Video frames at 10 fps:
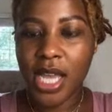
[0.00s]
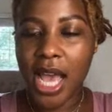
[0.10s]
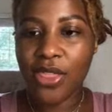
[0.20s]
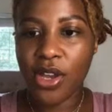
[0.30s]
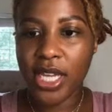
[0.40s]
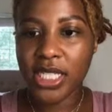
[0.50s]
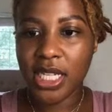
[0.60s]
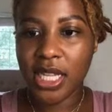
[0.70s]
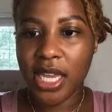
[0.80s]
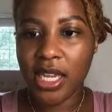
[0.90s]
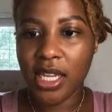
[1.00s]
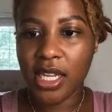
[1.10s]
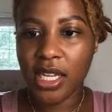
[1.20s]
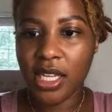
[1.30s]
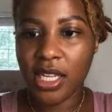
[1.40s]
I thought SLA.
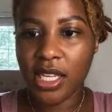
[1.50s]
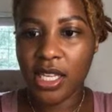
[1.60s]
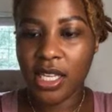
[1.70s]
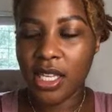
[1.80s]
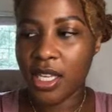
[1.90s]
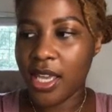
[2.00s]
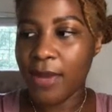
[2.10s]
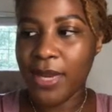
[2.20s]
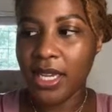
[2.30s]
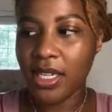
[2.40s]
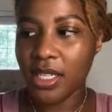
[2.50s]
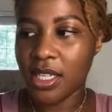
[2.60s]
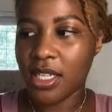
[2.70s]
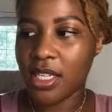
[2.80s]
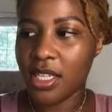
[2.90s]
Hey, Mike.